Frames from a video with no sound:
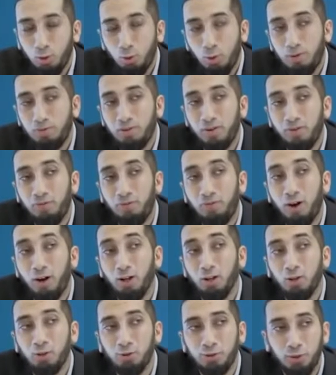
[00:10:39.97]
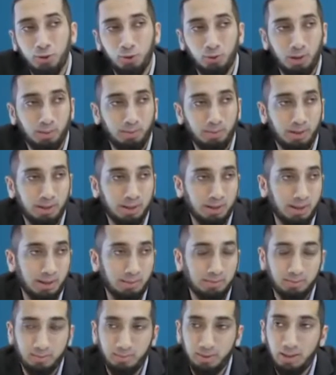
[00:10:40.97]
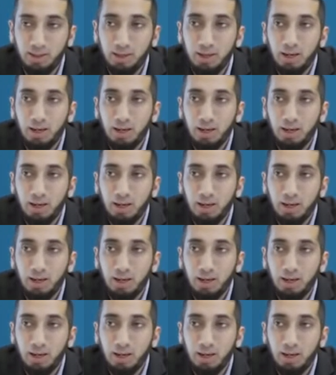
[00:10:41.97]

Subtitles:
Whoever follows you among them.